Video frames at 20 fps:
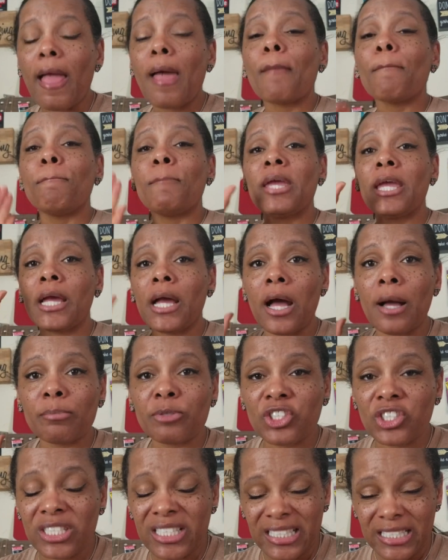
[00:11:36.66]
Big
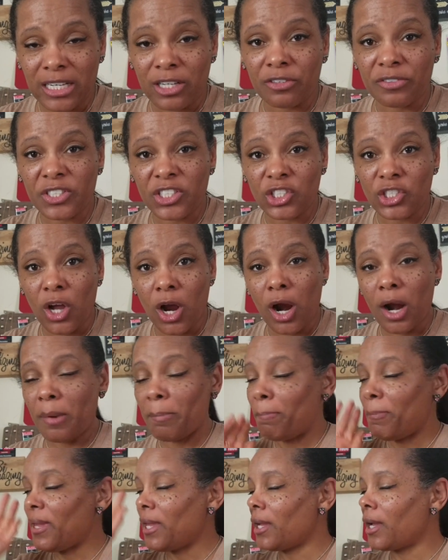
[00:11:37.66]
ups yourself, Star.
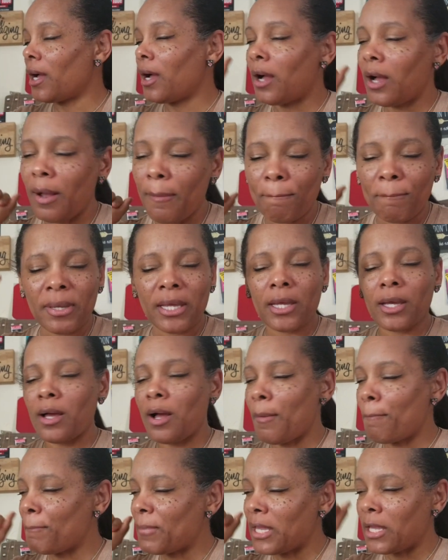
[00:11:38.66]
Big up, big
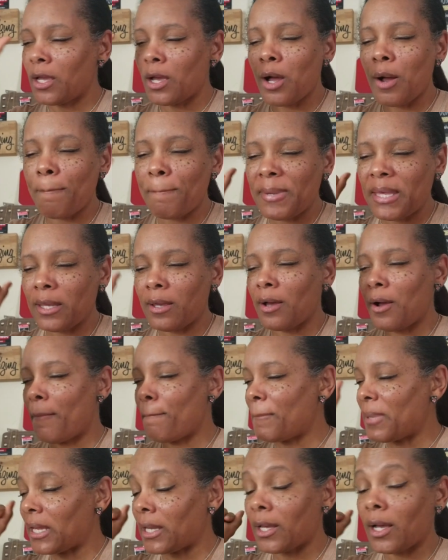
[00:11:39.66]
up, big up, big up,
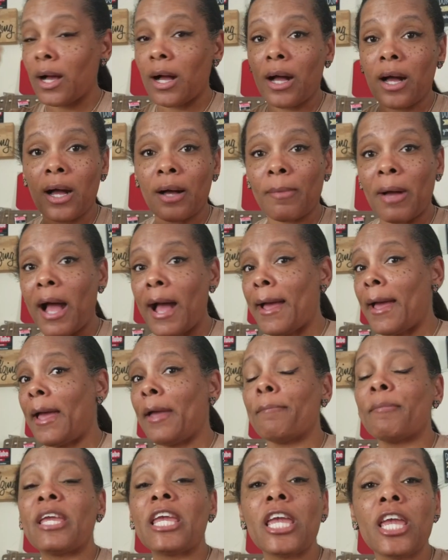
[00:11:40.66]
big up. I
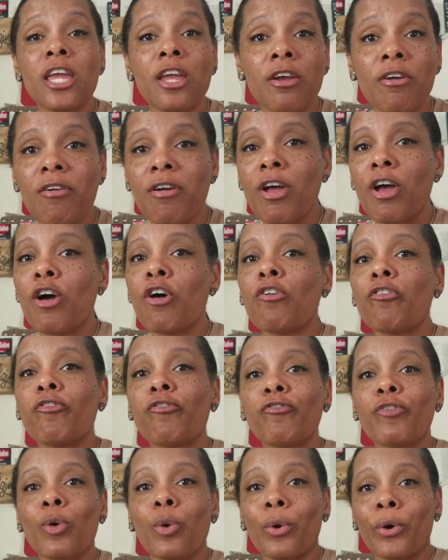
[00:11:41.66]
am here
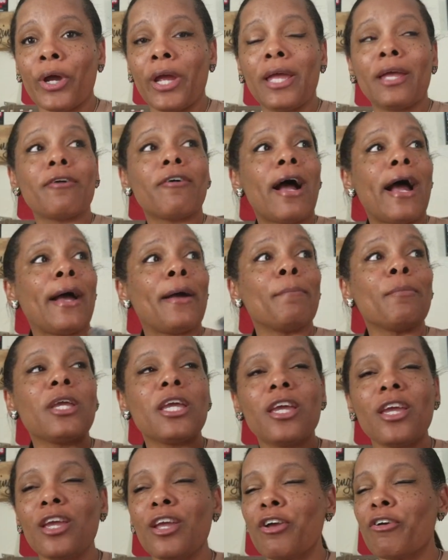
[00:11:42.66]
for it. I'm
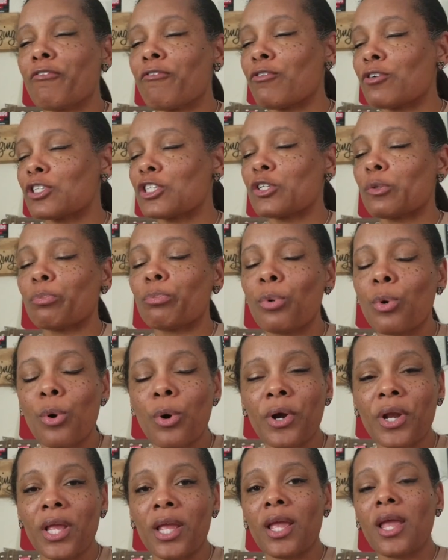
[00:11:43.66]
here for
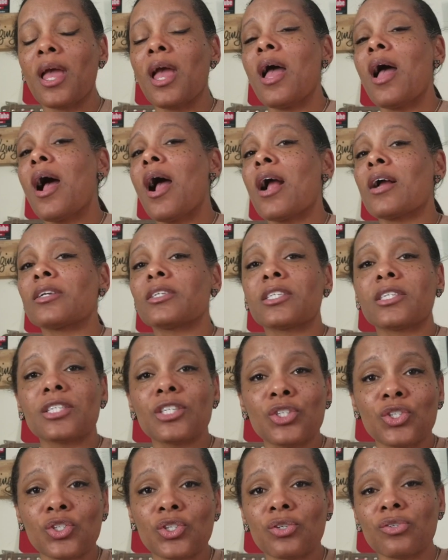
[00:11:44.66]
supporting our
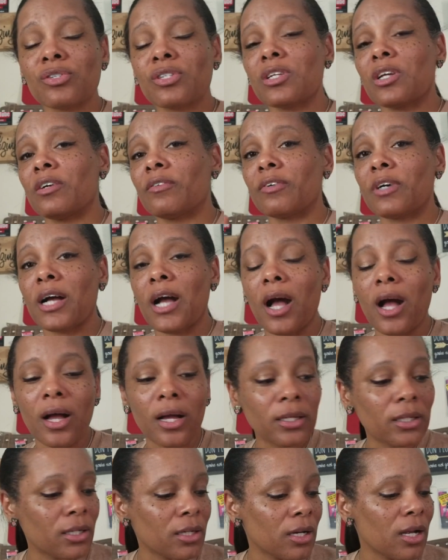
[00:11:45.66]
sisters of
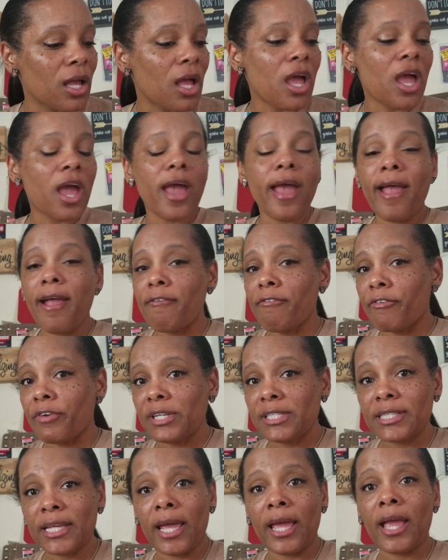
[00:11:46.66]
color every
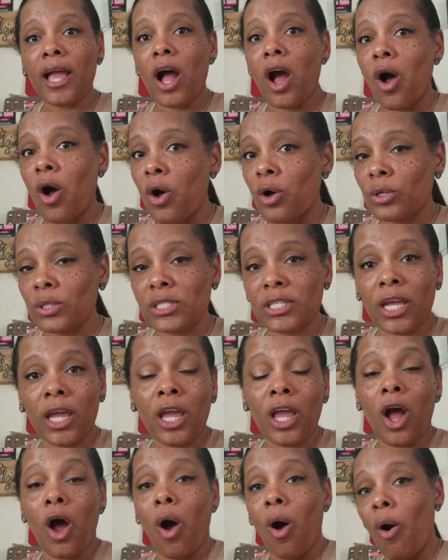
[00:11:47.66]
day, all
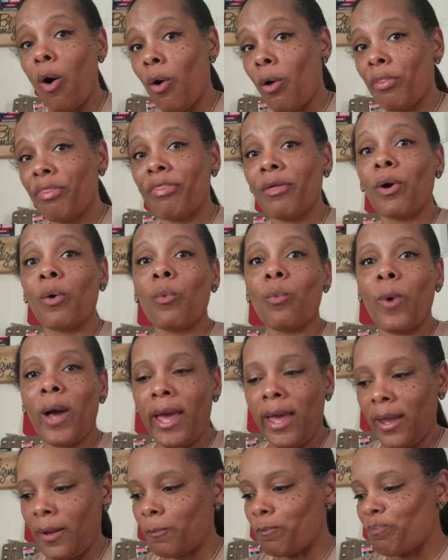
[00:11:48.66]
the
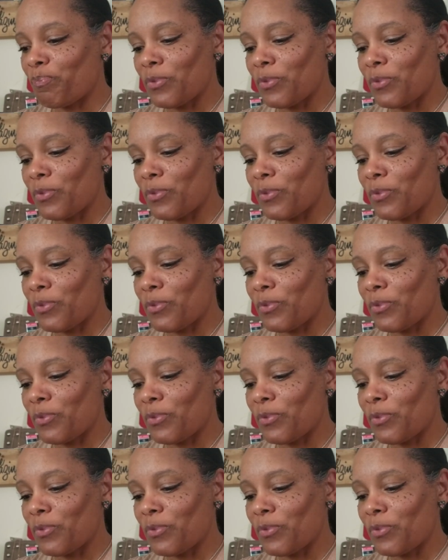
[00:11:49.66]
way.